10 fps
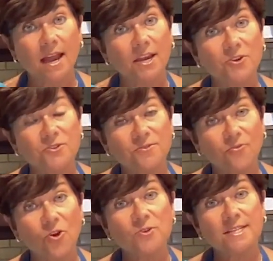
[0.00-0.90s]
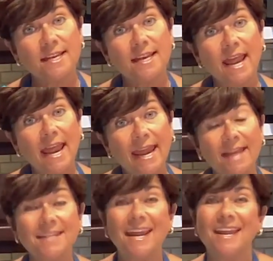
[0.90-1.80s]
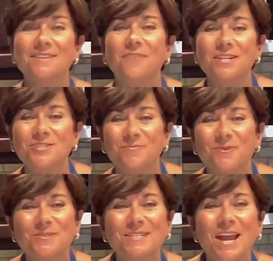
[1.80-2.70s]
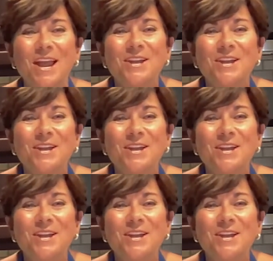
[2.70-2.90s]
I used frozen and canned vegetables.